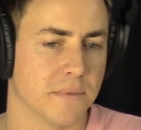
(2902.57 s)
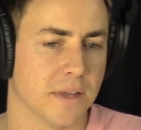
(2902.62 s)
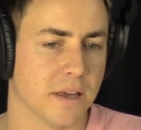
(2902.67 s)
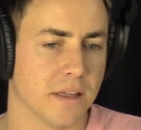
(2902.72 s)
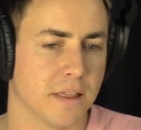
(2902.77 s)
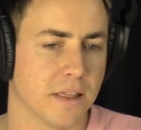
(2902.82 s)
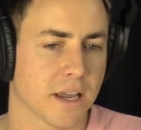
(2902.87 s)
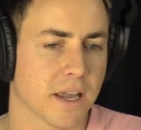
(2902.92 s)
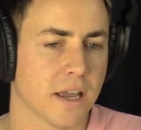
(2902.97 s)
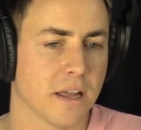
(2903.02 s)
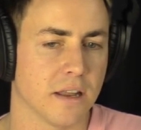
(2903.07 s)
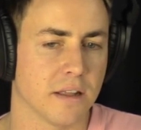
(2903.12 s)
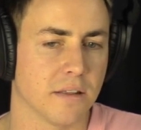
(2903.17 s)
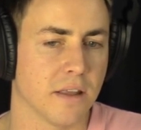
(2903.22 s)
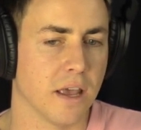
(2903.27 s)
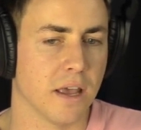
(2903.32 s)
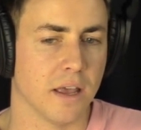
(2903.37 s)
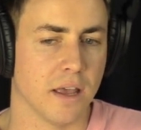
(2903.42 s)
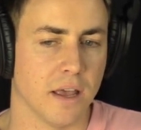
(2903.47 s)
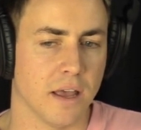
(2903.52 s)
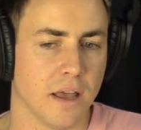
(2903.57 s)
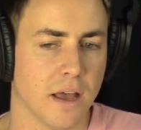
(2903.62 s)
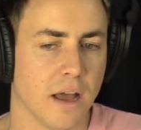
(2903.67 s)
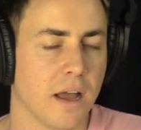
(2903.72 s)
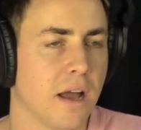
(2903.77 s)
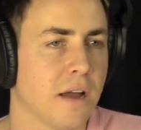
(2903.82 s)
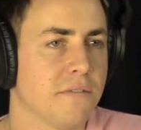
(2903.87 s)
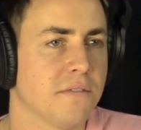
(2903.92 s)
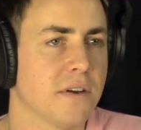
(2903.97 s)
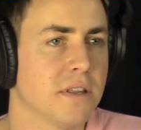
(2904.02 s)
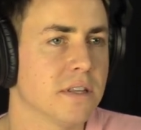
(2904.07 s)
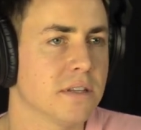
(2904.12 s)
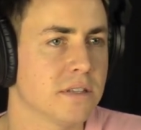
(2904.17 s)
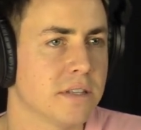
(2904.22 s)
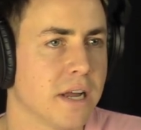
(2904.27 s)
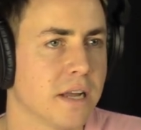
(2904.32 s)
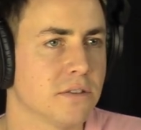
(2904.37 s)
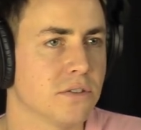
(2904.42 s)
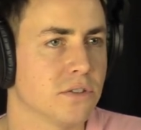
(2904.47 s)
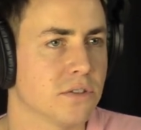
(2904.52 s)
that, that kind of I, I find the
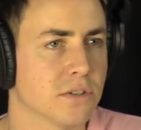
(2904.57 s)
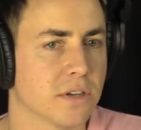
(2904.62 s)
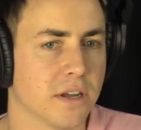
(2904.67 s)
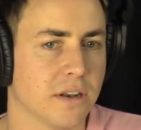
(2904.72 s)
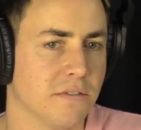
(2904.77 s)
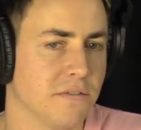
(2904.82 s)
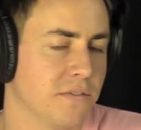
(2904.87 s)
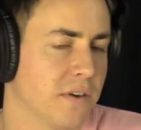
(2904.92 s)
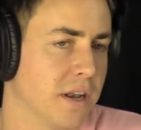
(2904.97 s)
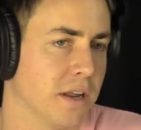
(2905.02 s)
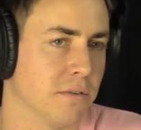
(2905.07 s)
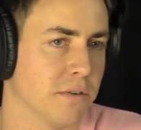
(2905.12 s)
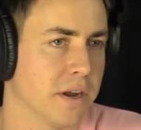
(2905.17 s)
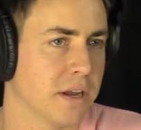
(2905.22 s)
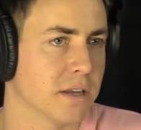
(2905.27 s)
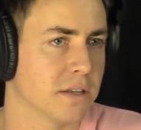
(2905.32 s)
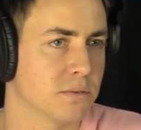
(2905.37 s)
stats just kind of funny, right?